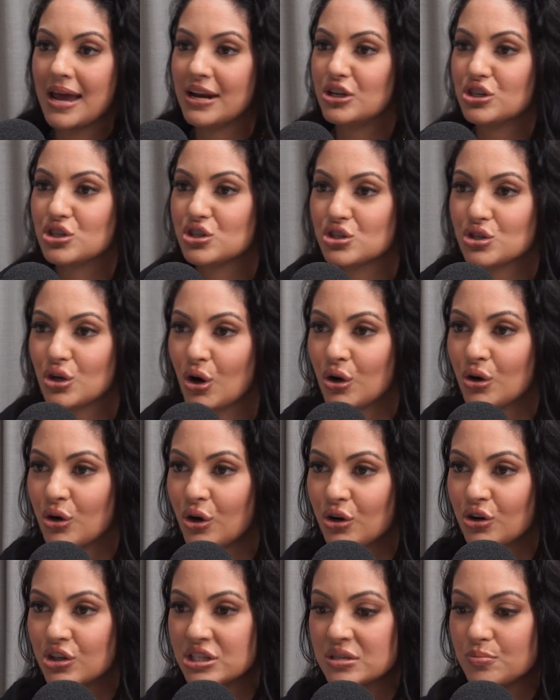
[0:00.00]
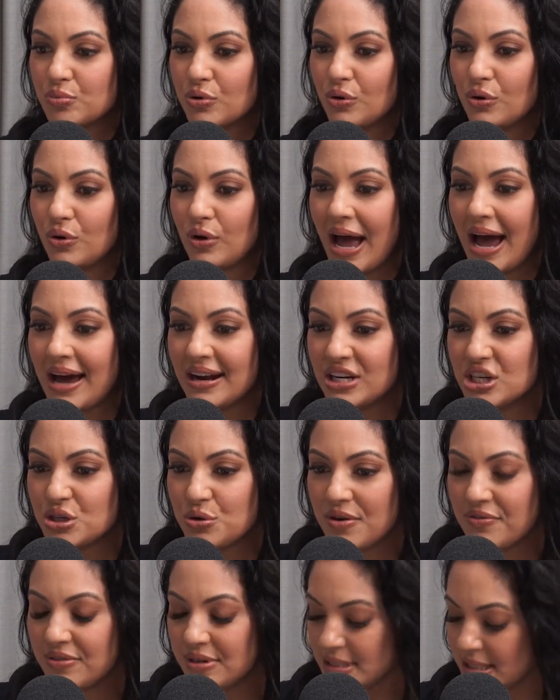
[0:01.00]
It is so noticeable. How did
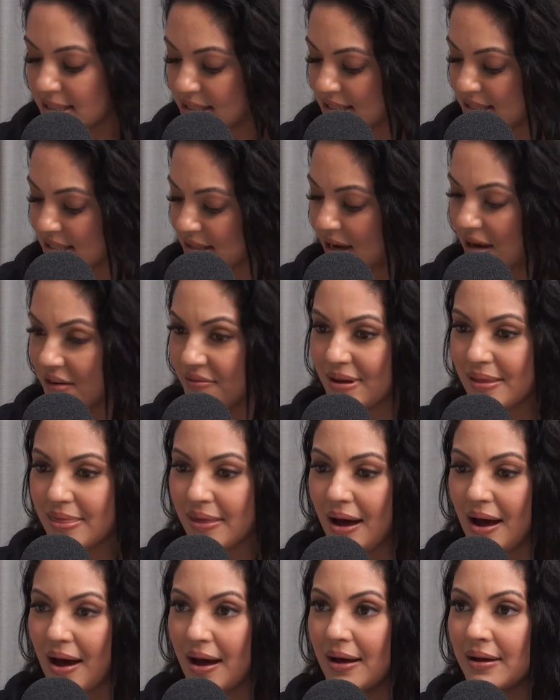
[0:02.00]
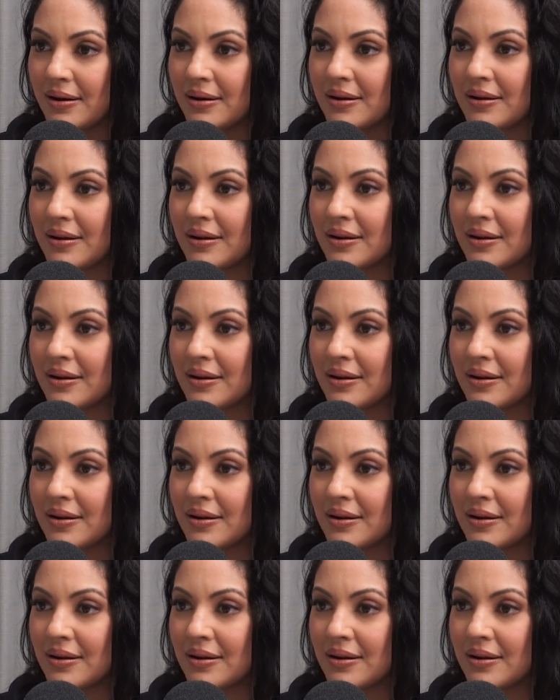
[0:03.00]
you even discover that?